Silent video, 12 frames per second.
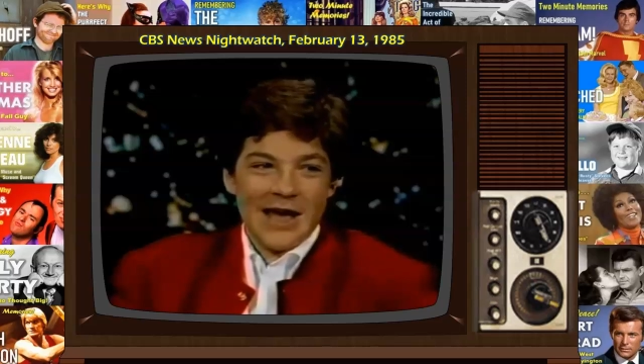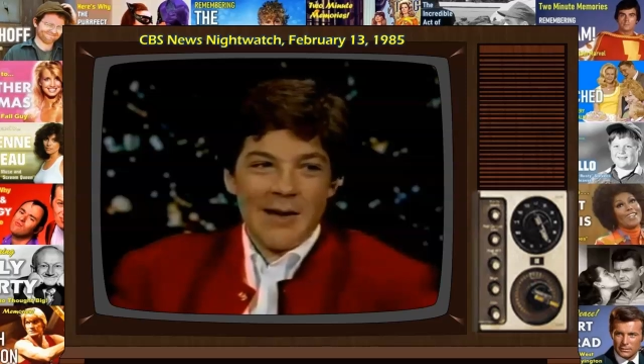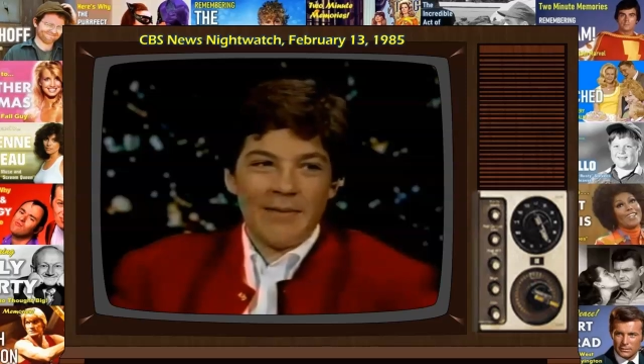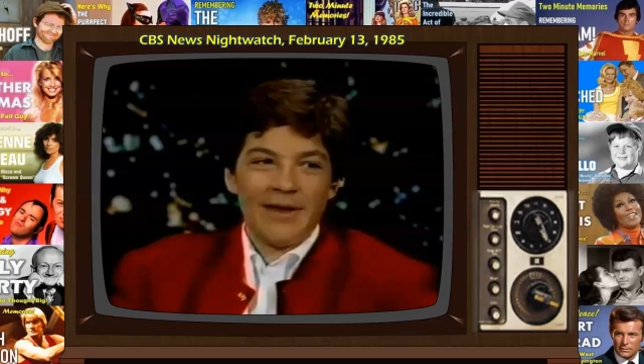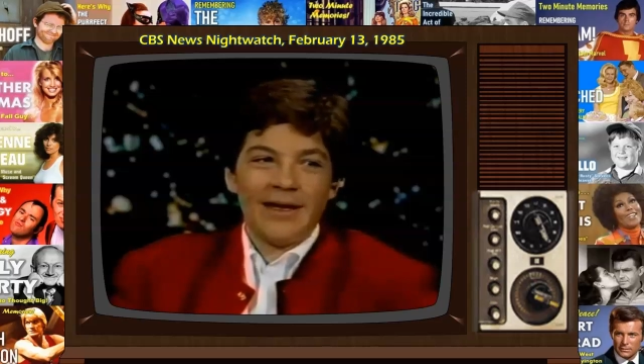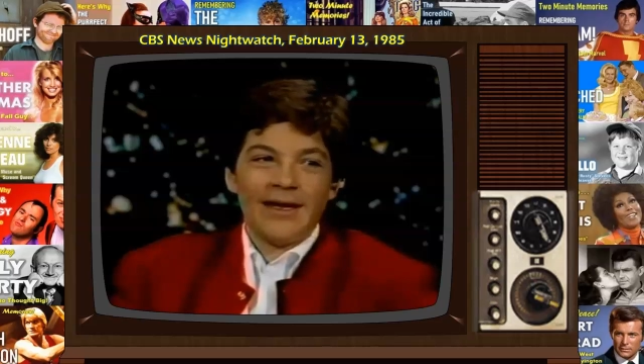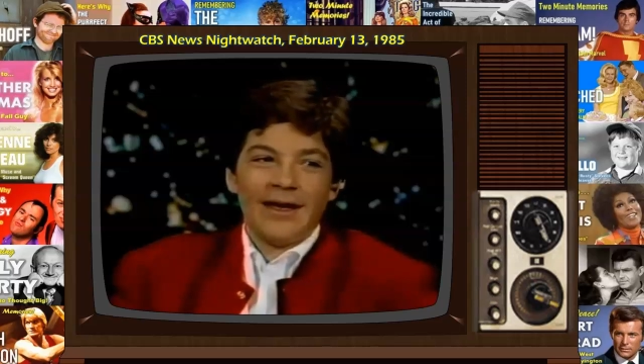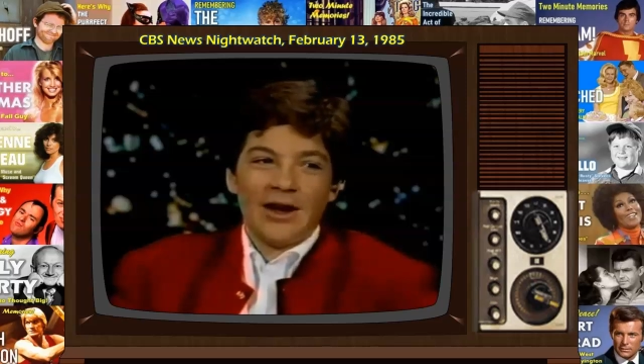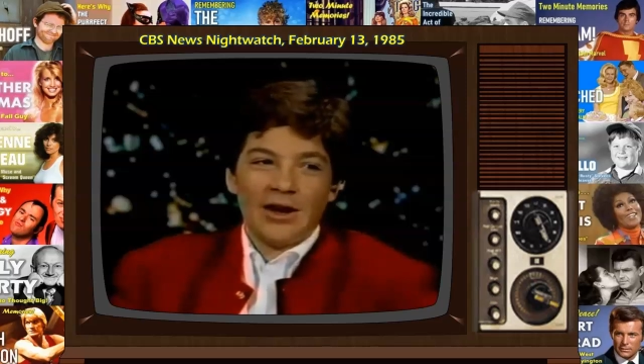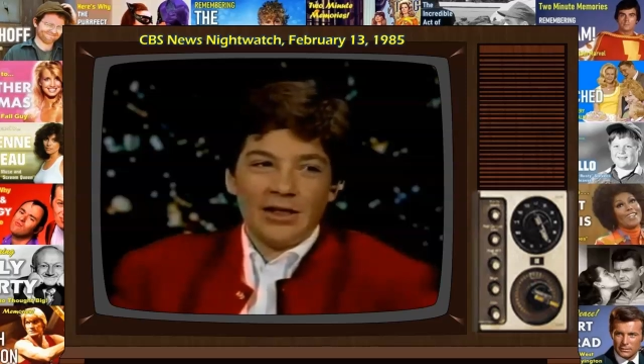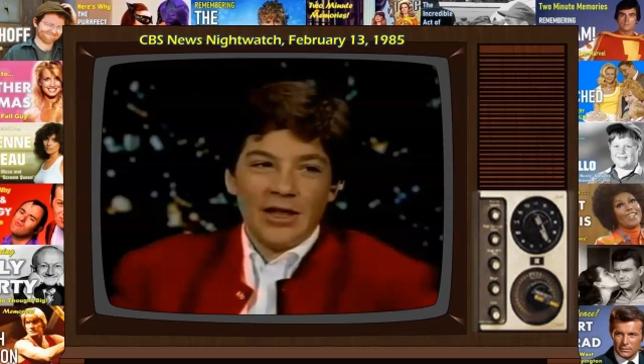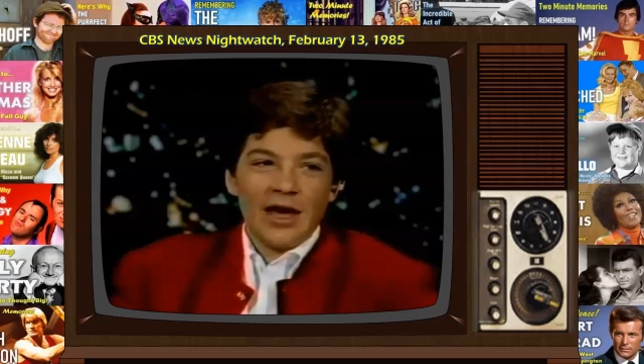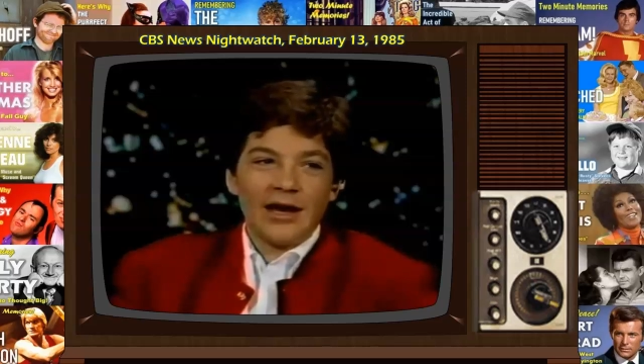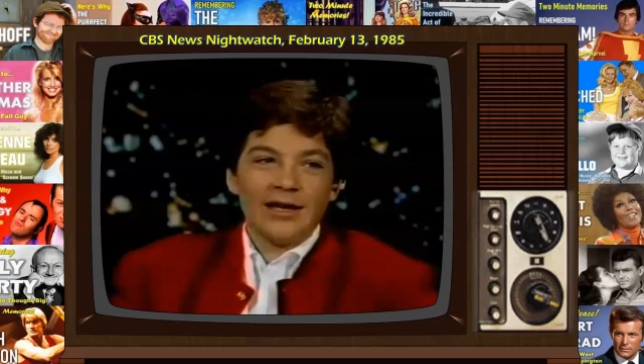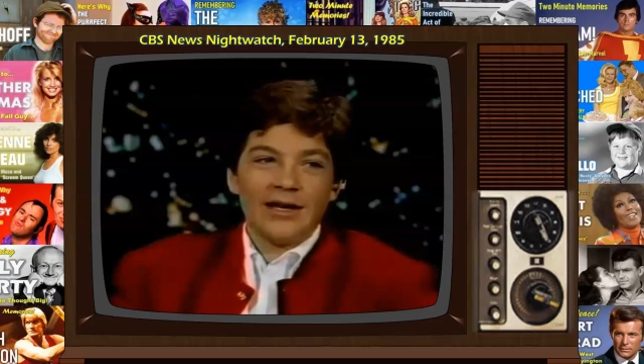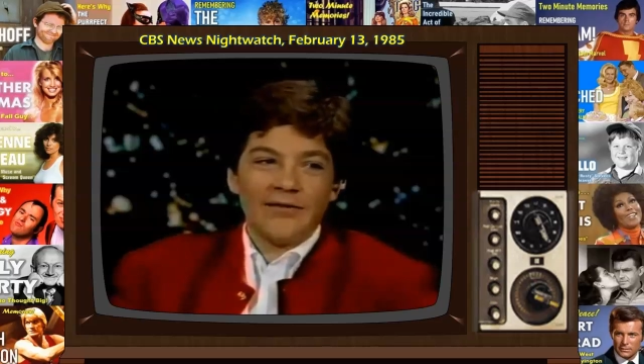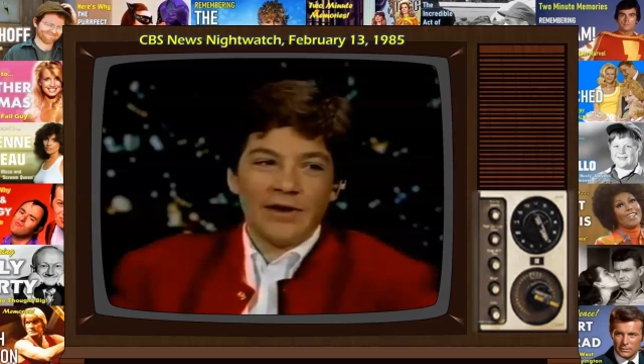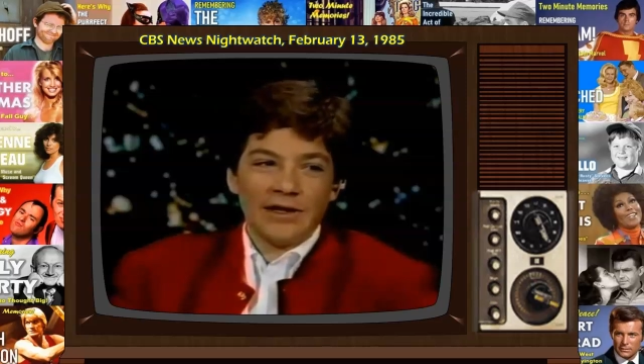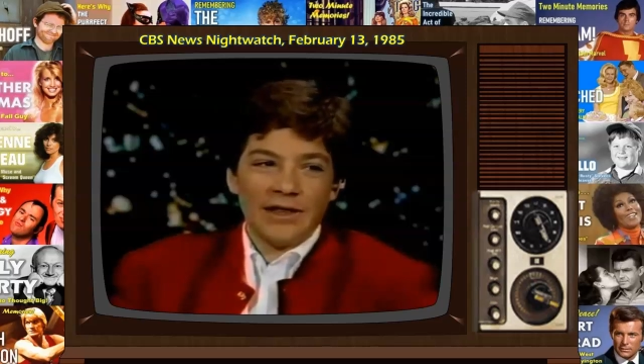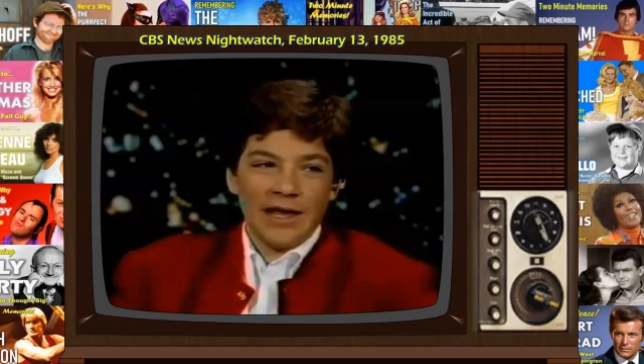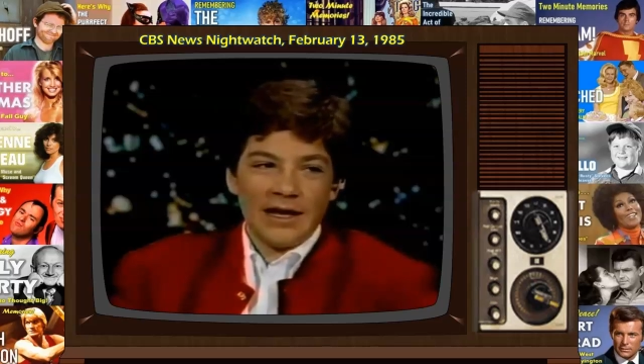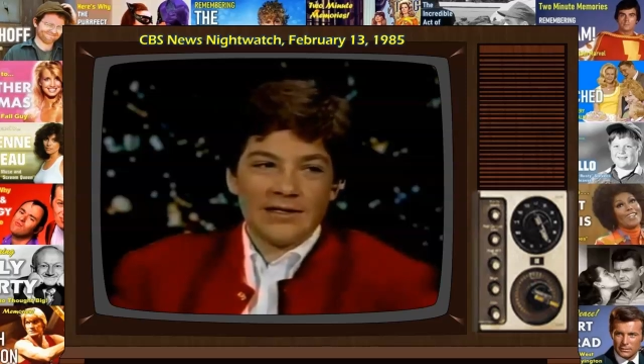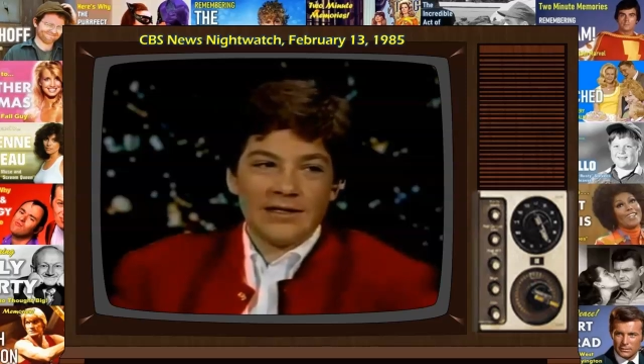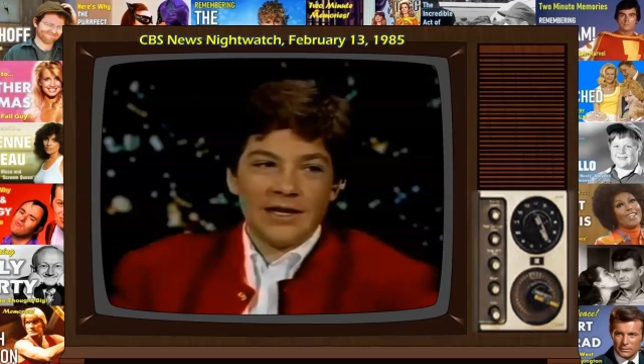Um, there are a lot of different
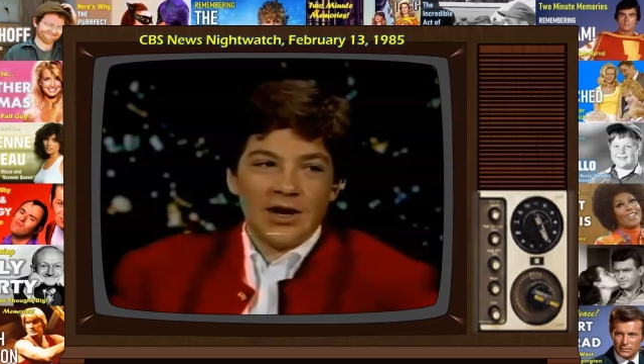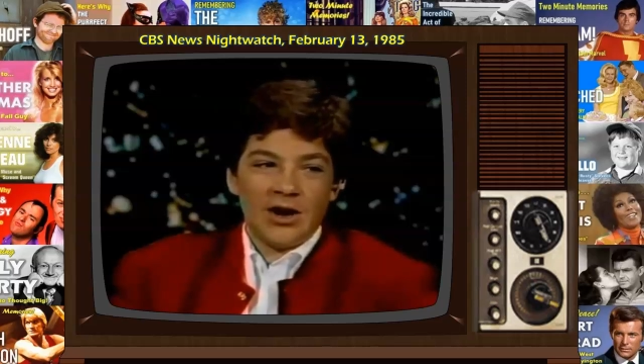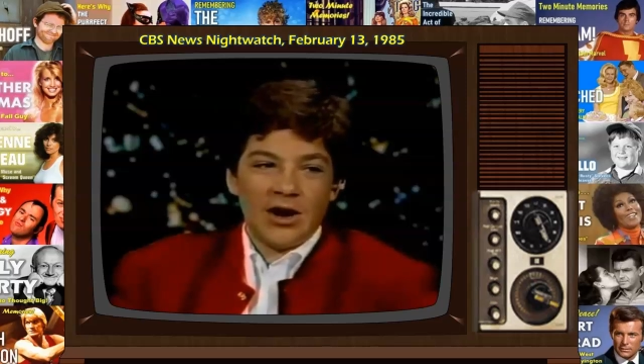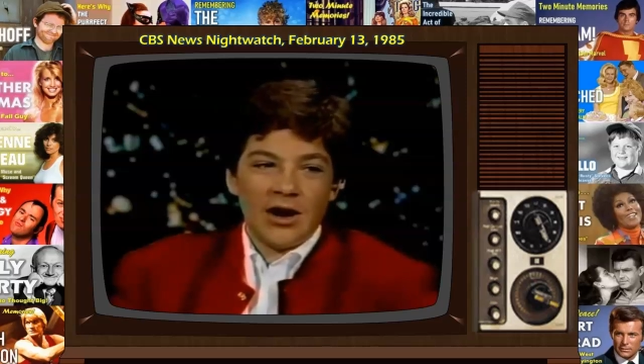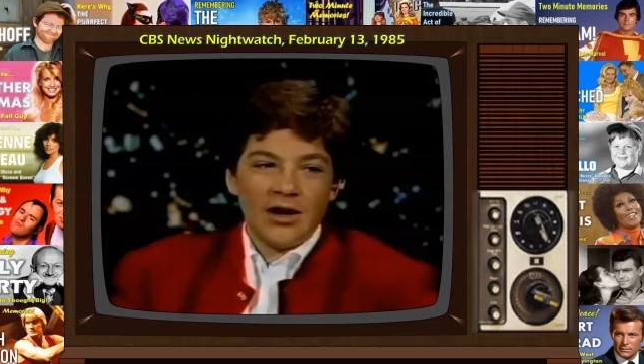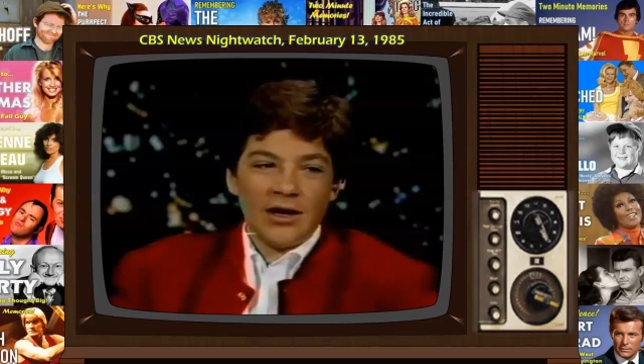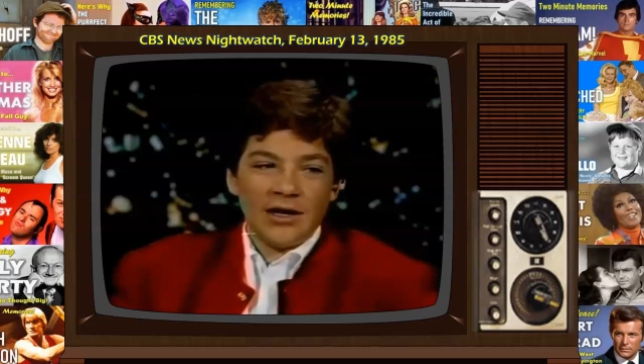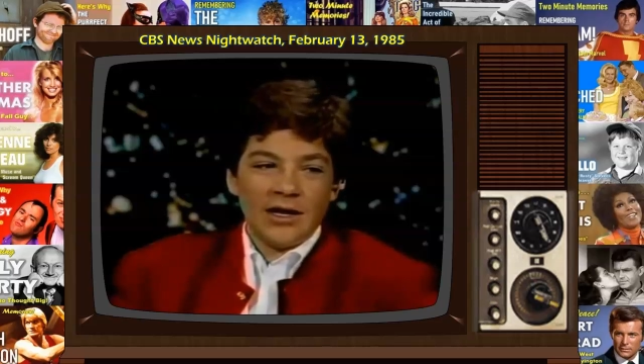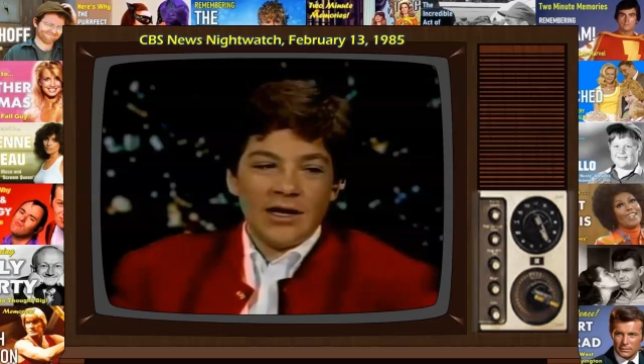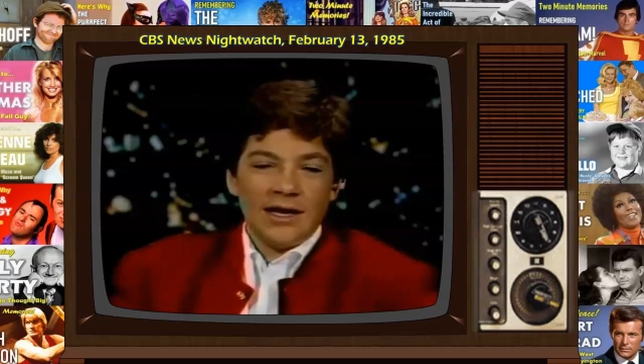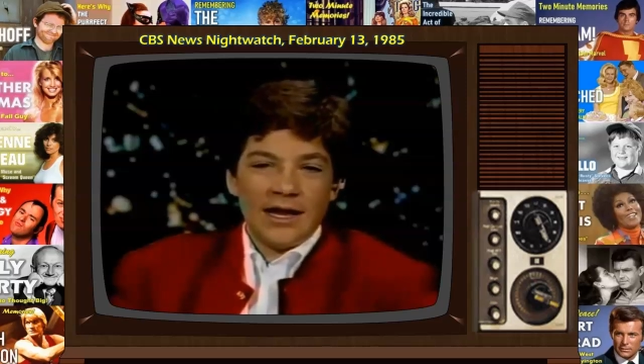things that aren't